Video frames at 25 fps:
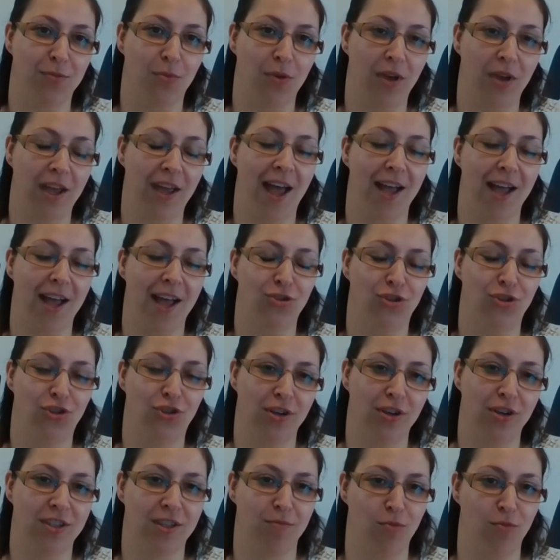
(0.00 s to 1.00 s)
we had
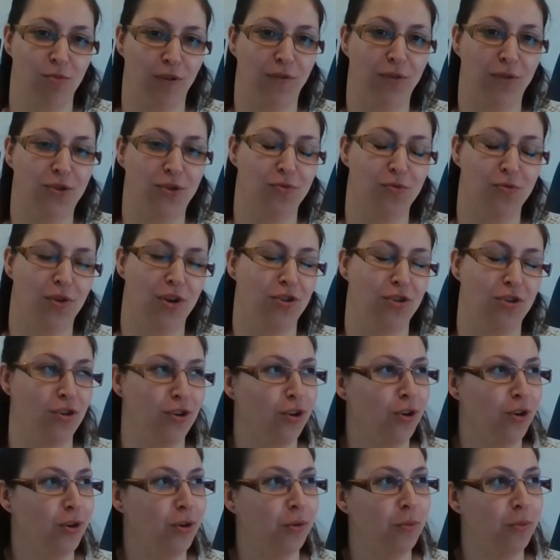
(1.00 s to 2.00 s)
just moved to a
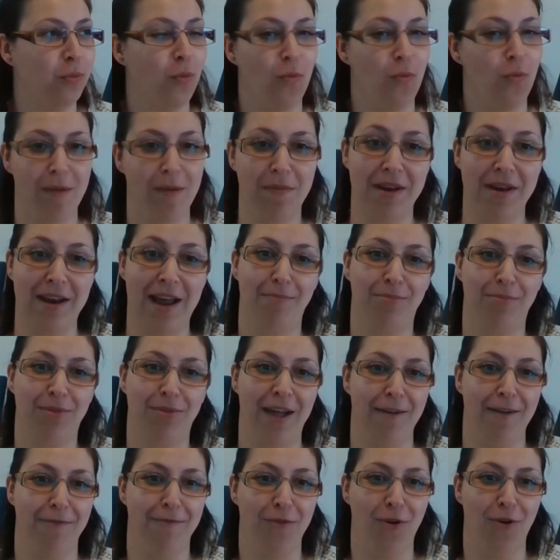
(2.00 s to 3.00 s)
new webinar
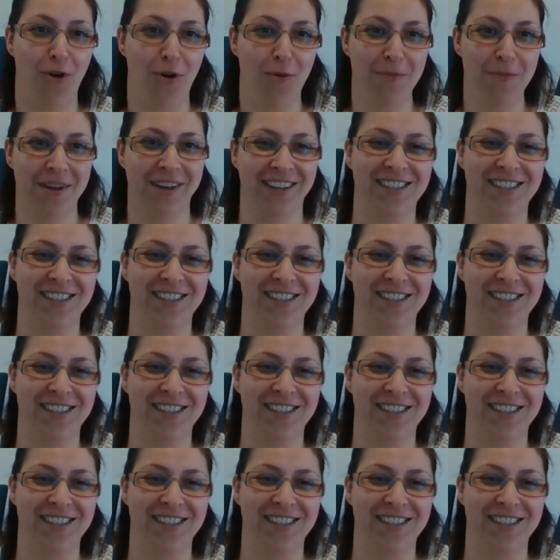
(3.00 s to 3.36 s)
platform.